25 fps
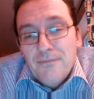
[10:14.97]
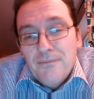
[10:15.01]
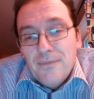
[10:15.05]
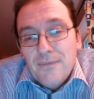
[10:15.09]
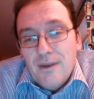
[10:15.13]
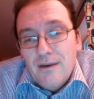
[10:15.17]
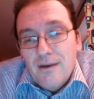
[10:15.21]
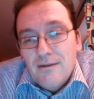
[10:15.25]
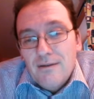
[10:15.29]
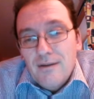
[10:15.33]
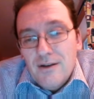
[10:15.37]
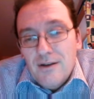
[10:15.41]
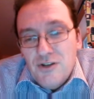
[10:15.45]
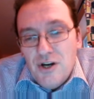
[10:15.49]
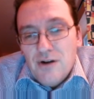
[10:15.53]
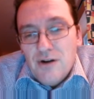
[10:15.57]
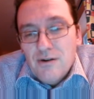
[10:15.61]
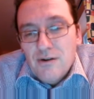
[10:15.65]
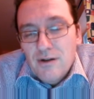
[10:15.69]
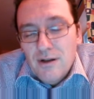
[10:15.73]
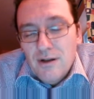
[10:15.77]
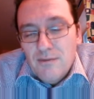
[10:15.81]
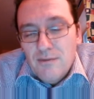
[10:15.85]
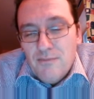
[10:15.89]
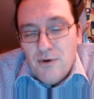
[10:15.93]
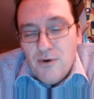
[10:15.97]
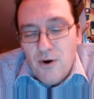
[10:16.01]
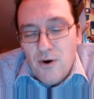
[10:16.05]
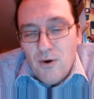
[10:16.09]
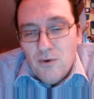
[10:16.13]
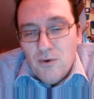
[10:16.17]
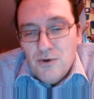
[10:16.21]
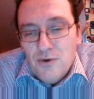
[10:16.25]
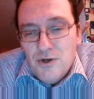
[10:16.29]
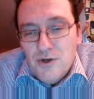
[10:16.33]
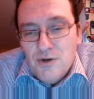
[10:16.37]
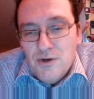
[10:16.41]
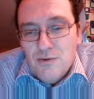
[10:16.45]
the general
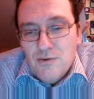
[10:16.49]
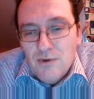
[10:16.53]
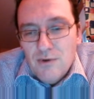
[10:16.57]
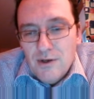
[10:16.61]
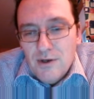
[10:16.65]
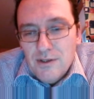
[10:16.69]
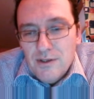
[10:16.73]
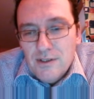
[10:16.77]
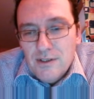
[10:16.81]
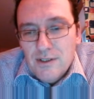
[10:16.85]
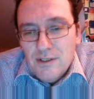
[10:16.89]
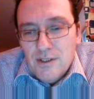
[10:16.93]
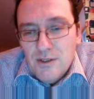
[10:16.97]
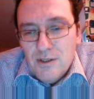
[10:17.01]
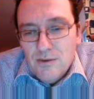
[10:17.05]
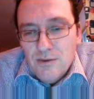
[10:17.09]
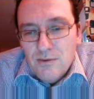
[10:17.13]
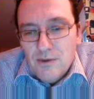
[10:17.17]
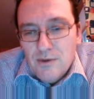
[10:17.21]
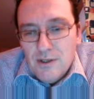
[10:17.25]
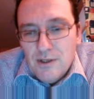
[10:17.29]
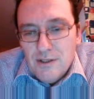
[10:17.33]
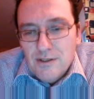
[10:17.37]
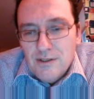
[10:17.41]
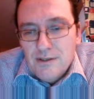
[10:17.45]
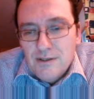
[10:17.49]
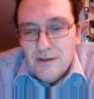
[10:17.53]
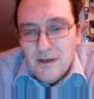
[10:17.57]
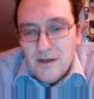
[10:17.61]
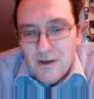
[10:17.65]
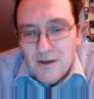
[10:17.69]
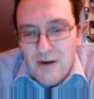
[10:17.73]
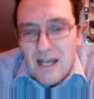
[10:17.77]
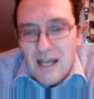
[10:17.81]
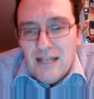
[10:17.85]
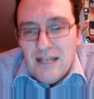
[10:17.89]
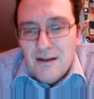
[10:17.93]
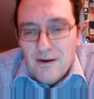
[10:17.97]
approach was towards the
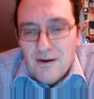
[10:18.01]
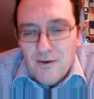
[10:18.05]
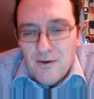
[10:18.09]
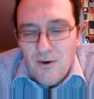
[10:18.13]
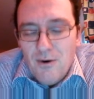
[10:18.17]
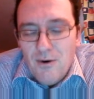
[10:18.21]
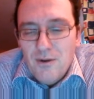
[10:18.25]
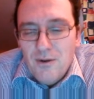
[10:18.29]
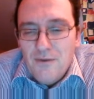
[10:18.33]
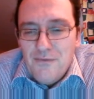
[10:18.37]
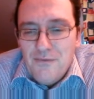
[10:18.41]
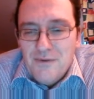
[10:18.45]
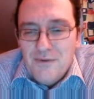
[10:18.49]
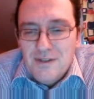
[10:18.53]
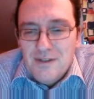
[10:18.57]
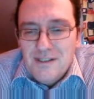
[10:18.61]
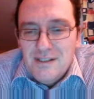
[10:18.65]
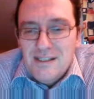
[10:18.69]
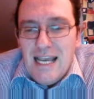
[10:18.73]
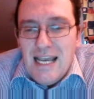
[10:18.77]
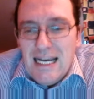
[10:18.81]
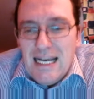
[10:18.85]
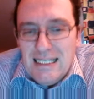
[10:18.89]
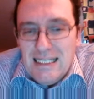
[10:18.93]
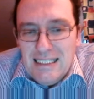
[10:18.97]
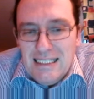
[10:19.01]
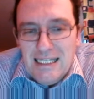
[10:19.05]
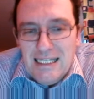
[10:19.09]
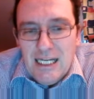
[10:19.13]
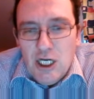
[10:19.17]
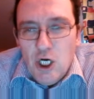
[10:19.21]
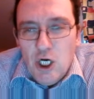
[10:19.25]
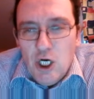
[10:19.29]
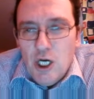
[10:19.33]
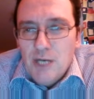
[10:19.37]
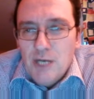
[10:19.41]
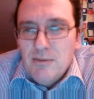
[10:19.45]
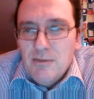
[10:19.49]
greater role of the state in
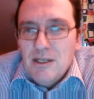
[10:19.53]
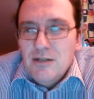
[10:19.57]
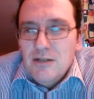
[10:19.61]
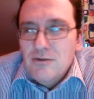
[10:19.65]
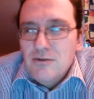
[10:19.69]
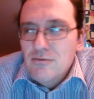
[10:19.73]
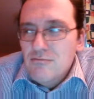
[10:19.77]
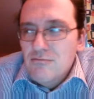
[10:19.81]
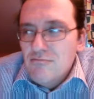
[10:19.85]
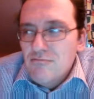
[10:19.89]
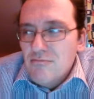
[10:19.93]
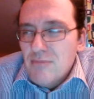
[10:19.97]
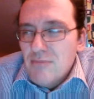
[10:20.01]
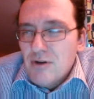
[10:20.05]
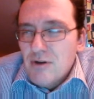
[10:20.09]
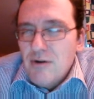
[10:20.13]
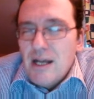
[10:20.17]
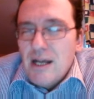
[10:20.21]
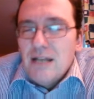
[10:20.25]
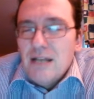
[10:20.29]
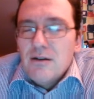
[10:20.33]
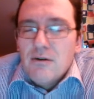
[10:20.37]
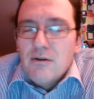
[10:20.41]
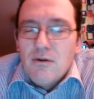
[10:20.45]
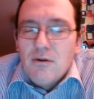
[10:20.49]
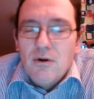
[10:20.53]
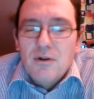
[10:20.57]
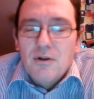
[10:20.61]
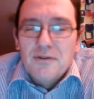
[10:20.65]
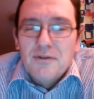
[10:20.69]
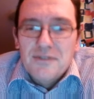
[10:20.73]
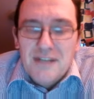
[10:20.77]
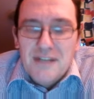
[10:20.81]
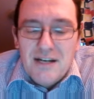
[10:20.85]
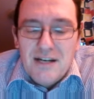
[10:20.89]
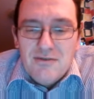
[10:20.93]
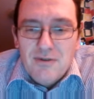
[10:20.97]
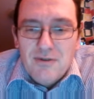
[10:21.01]
economy, greater role of
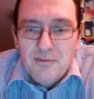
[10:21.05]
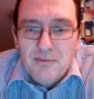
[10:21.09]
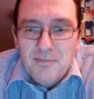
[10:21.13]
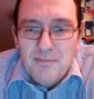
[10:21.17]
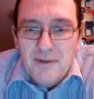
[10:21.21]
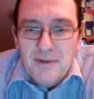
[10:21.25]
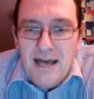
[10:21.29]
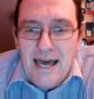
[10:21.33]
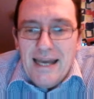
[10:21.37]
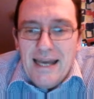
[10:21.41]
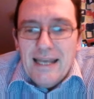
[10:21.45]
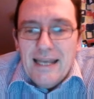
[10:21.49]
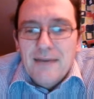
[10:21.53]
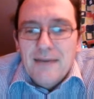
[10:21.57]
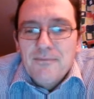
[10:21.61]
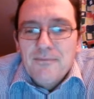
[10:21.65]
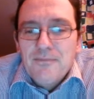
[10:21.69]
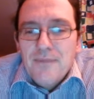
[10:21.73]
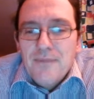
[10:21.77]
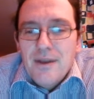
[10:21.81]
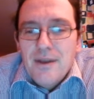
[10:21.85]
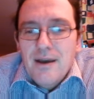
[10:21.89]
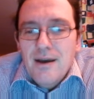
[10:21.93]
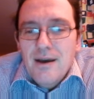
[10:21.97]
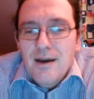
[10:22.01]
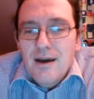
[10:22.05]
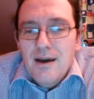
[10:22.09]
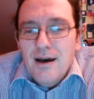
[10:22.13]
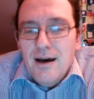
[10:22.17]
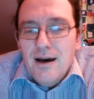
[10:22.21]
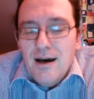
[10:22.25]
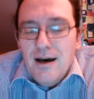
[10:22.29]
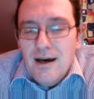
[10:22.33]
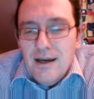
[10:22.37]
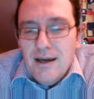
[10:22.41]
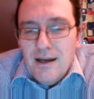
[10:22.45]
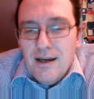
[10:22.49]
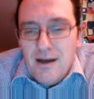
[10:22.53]
central planning.
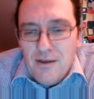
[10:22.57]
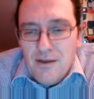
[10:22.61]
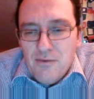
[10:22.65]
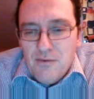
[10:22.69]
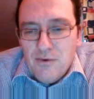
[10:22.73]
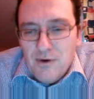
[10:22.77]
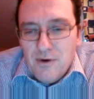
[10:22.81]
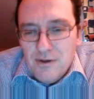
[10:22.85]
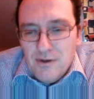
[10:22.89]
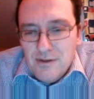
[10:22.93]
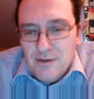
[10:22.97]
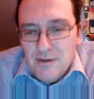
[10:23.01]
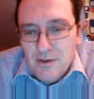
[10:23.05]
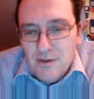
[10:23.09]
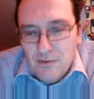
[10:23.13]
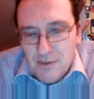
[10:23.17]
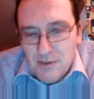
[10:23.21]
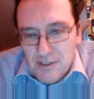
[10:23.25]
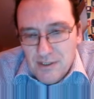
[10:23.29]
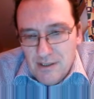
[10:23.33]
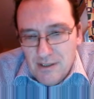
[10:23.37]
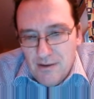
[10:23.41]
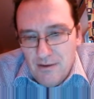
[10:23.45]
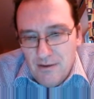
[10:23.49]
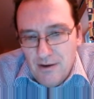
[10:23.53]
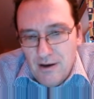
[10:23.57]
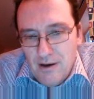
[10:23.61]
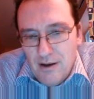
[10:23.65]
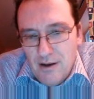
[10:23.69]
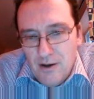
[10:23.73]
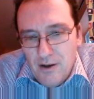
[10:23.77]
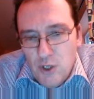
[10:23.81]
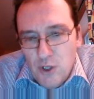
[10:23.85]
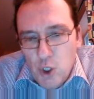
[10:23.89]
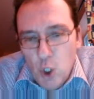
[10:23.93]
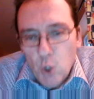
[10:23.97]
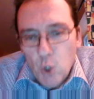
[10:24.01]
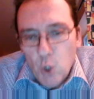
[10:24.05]
In other words, there was a
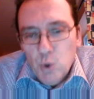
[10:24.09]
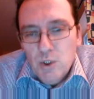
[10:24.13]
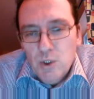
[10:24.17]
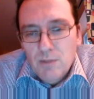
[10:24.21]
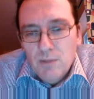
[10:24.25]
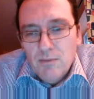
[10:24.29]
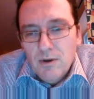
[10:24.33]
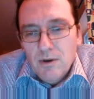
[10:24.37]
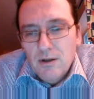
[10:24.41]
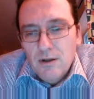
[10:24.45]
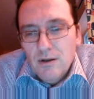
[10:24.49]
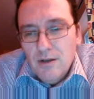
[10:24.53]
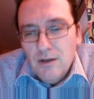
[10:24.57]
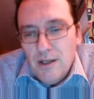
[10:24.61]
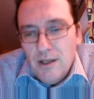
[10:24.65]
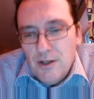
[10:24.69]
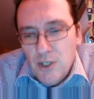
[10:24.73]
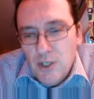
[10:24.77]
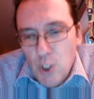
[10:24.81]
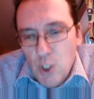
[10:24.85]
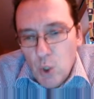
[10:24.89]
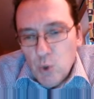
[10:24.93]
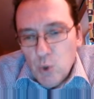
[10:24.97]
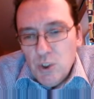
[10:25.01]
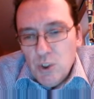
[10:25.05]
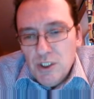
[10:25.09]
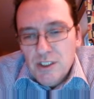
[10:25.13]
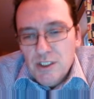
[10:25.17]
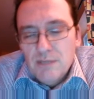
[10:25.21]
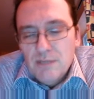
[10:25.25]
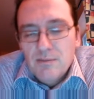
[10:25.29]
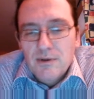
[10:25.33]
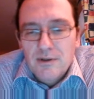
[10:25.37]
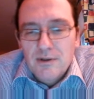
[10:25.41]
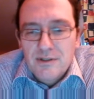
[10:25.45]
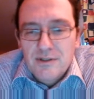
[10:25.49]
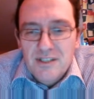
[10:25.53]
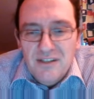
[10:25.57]
notable and
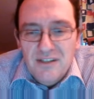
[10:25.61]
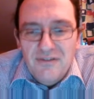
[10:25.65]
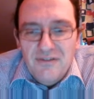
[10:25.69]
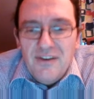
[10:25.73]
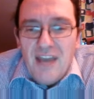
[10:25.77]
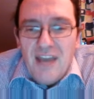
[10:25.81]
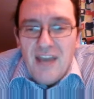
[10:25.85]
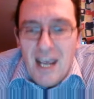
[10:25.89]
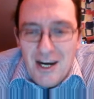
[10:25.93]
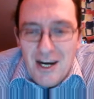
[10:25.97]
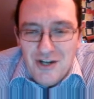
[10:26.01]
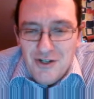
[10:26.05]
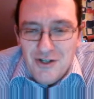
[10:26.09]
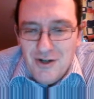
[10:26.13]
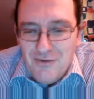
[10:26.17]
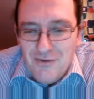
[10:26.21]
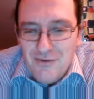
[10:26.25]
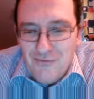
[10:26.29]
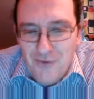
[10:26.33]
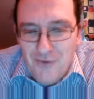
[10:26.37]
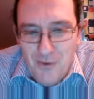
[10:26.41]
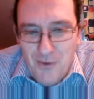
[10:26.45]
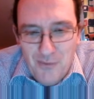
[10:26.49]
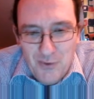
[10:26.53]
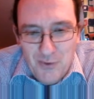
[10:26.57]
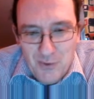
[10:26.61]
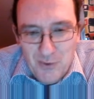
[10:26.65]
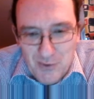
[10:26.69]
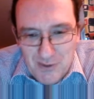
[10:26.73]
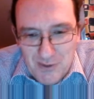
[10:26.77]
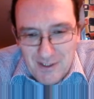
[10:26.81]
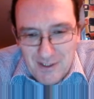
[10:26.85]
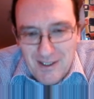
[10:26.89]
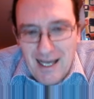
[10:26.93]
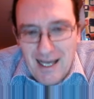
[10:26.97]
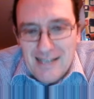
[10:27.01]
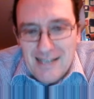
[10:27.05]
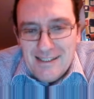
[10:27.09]
noticeable deviation from those
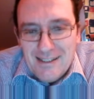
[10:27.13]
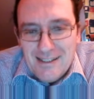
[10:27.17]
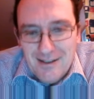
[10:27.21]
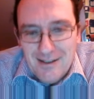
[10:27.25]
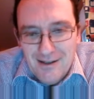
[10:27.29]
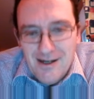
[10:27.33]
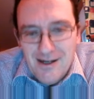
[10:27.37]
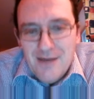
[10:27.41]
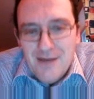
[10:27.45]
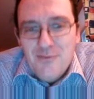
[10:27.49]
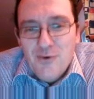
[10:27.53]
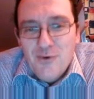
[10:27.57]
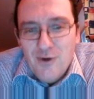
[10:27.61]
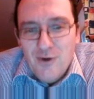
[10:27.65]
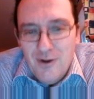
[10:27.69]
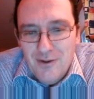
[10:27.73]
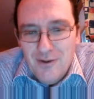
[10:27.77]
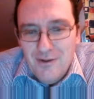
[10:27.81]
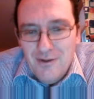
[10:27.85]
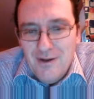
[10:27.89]
classical liberal